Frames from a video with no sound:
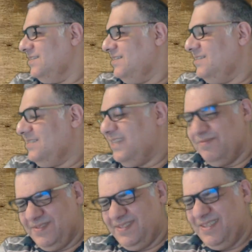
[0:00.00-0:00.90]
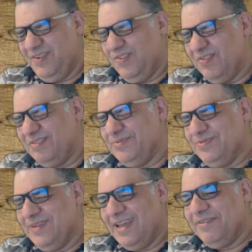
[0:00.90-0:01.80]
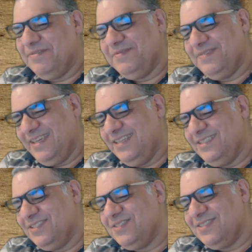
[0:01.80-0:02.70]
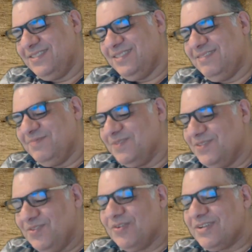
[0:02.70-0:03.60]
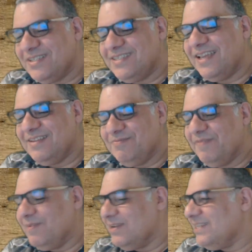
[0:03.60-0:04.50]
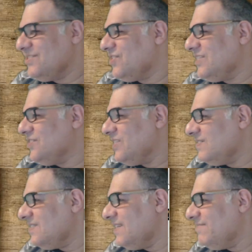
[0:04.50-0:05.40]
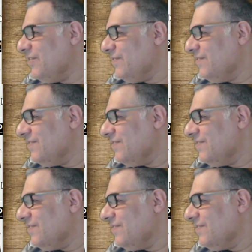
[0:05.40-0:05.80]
That was horrible how he just was not content with one exchange. He had to take both.